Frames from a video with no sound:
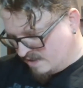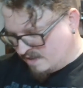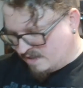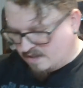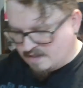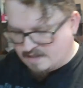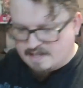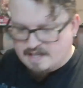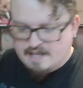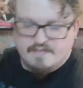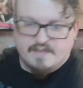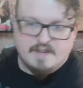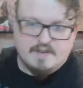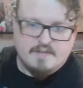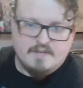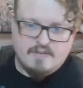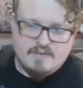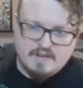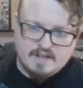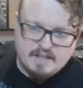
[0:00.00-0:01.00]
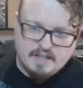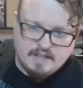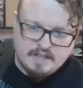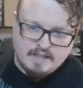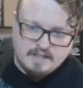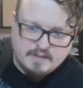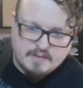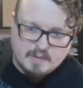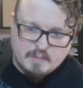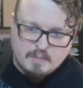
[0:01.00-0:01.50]
Again, they've
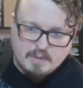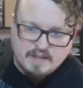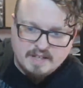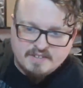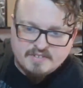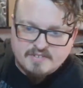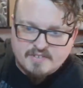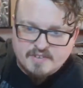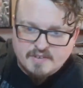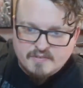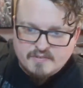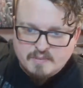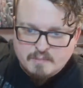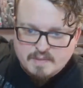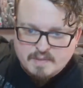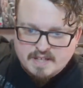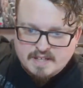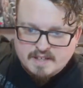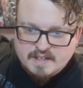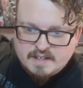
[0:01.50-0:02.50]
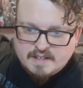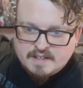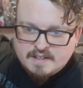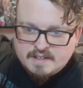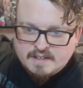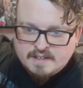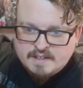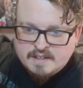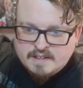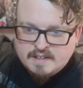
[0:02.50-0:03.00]
clearly replaced the Thamir
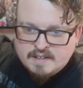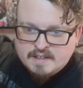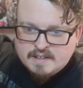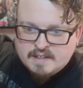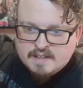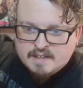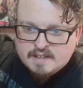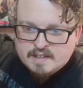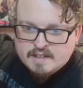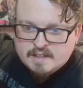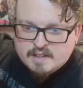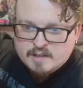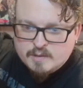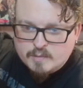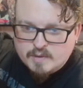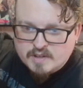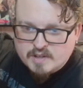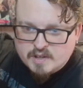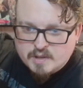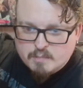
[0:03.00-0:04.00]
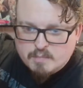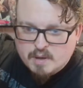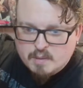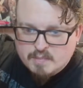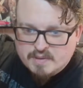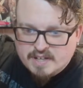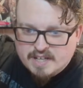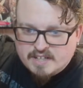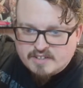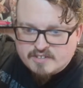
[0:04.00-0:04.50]
with an
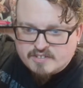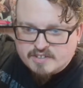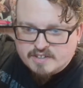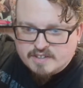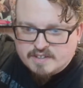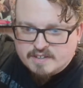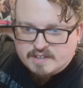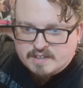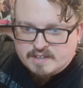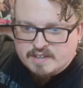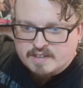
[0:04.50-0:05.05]
Abomination.